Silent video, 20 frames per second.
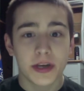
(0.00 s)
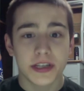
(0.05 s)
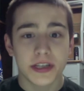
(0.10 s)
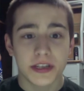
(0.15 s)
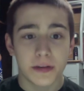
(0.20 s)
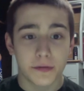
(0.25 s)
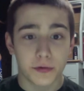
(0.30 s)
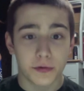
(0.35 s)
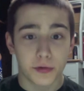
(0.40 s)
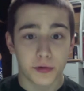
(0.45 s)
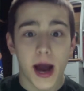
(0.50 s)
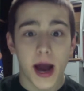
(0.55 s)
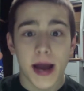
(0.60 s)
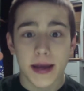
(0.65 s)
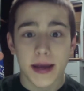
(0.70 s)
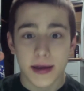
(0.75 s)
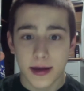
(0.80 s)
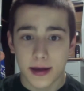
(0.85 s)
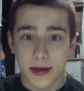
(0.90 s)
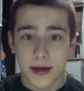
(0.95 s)
of
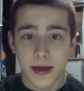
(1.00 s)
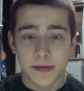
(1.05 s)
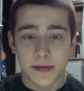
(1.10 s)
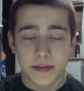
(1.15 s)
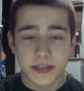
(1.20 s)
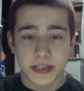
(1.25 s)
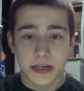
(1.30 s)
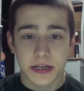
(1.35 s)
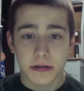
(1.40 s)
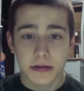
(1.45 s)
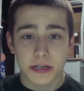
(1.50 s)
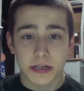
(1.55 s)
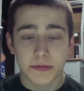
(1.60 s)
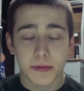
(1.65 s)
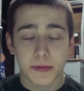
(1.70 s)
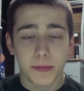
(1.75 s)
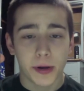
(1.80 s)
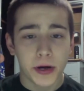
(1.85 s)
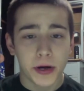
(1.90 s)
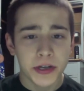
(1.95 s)
grinding in the series.
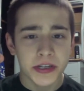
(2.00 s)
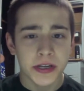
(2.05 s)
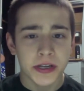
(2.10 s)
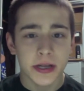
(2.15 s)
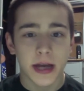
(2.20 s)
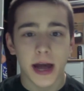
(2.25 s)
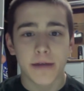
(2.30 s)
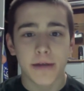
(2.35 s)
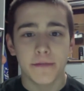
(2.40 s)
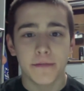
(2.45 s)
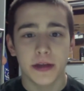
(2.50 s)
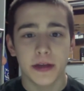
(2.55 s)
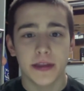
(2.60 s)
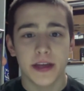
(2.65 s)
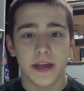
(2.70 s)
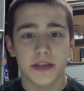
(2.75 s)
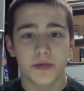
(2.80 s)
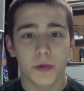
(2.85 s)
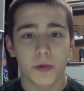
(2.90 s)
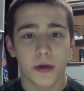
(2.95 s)
But personally, I feel like
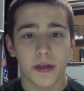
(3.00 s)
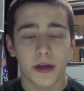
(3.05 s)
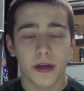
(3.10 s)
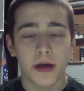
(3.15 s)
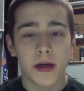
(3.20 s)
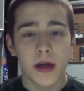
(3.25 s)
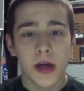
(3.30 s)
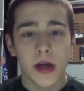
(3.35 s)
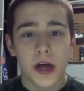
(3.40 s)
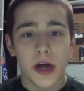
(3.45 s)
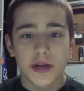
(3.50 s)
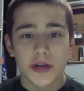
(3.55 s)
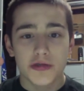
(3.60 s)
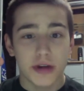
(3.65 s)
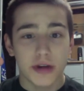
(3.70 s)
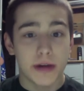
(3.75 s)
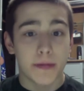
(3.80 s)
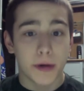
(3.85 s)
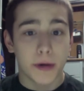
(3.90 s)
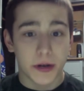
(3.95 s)
that's one of the
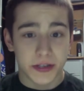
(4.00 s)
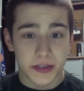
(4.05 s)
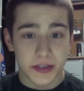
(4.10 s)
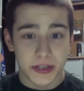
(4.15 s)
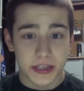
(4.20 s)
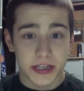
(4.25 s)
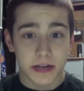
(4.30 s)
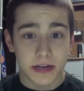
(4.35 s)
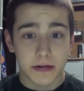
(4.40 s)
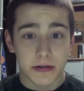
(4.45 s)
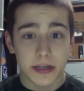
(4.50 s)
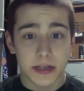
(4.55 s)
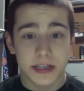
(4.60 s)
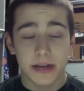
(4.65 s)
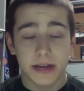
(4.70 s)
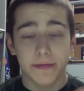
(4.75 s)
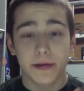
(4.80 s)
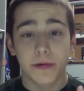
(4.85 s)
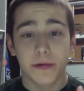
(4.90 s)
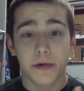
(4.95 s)
trademarks of the series.
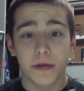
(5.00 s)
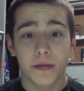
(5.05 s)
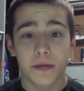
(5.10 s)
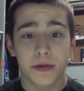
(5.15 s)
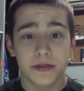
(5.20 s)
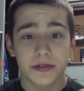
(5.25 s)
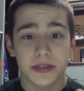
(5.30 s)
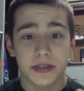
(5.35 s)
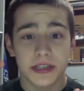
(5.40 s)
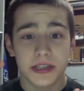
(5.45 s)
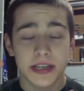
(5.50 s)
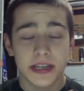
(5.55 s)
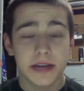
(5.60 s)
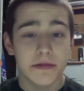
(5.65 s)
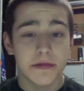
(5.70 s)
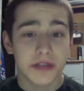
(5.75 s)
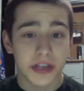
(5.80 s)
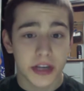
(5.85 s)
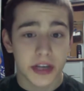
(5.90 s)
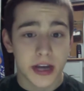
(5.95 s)
Definitely one of the most
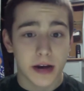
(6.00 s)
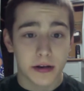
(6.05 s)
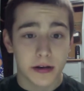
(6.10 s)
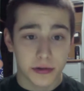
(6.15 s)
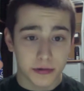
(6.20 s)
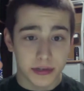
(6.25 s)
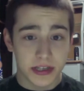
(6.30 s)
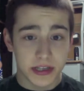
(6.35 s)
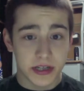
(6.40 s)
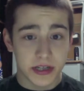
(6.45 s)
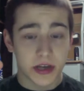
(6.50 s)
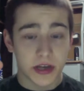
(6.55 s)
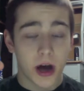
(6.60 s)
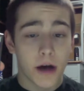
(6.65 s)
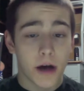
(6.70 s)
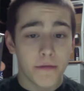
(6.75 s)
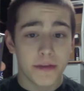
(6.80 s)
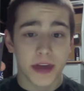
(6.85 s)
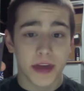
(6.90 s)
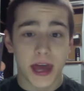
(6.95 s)
distinguishing characteristics
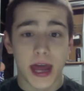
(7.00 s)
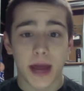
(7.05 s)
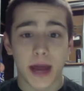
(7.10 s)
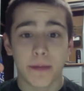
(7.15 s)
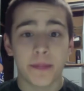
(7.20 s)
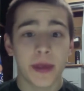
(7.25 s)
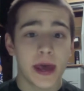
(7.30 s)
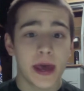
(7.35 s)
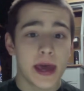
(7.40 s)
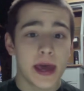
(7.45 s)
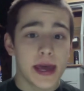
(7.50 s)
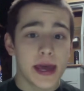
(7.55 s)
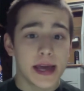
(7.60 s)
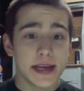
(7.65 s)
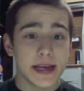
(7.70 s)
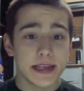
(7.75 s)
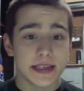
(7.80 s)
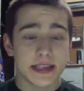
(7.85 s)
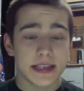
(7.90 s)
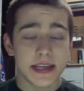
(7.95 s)
of the game
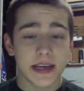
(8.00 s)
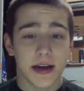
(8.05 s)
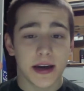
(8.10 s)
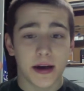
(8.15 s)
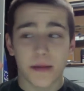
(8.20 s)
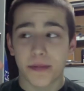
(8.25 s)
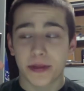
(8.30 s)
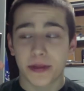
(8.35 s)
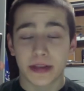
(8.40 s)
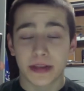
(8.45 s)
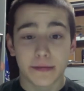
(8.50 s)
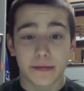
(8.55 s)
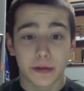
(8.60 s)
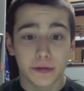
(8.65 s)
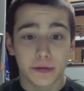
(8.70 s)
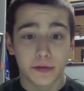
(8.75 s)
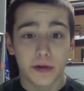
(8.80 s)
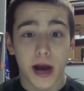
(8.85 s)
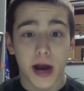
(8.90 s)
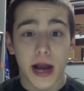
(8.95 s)
is the level
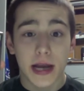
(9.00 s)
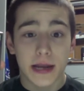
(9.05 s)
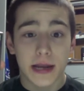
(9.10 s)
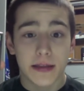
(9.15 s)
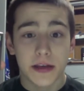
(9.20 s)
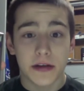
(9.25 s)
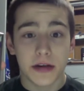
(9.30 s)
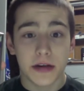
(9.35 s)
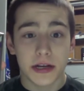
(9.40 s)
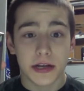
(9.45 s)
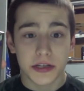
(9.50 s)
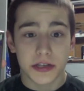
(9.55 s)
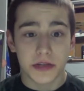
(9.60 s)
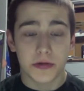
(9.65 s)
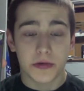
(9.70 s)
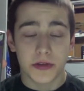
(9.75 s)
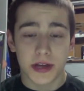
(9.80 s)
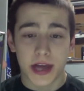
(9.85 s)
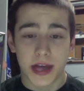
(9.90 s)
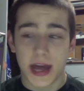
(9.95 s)
of grinding that you need to do
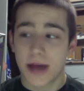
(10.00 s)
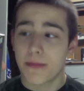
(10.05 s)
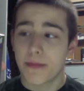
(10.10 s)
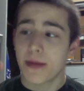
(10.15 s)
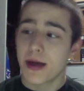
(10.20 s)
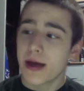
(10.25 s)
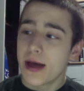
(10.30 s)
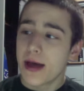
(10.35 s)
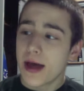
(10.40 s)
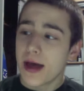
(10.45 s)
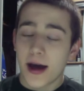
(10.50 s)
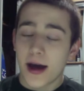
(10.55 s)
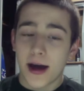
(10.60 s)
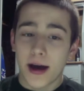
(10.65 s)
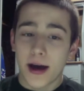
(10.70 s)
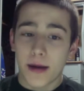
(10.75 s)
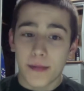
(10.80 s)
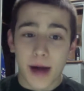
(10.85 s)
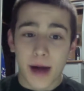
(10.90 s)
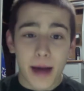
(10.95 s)
in the game.
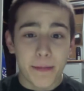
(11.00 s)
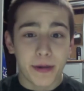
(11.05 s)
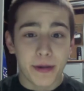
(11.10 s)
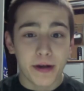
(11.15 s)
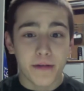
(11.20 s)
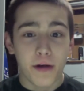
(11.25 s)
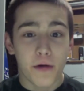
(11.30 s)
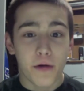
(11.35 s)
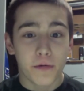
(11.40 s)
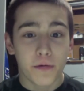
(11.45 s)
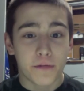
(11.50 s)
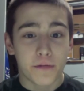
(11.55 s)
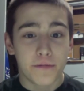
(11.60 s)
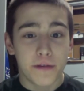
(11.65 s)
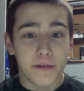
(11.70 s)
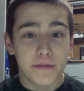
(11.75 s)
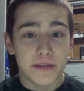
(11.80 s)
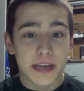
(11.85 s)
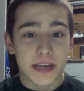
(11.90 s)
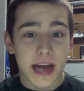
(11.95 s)
I put over
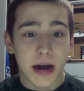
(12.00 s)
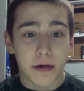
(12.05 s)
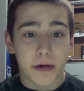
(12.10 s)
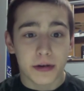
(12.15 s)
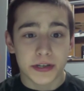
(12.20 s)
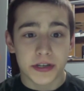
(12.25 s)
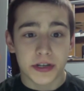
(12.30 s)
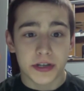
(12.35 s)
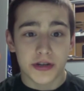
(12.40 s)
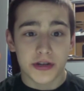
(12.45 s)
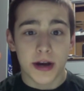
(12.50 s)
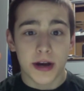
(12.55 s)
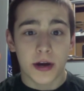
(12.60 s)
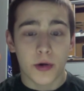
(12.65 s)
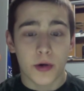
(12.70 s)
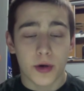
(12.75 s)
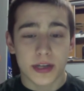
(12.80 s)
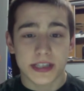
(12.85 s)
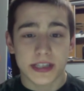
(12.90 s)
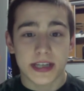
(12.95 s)
50 hours into Dragon
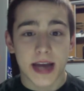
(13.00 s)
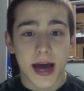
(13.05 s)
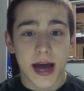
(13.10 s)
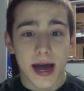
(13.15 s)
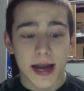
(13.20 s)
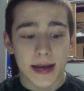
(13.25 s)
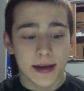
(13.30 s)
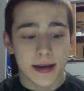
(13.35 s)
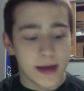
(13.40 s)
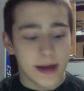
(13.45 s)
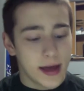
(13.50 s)
Quest IX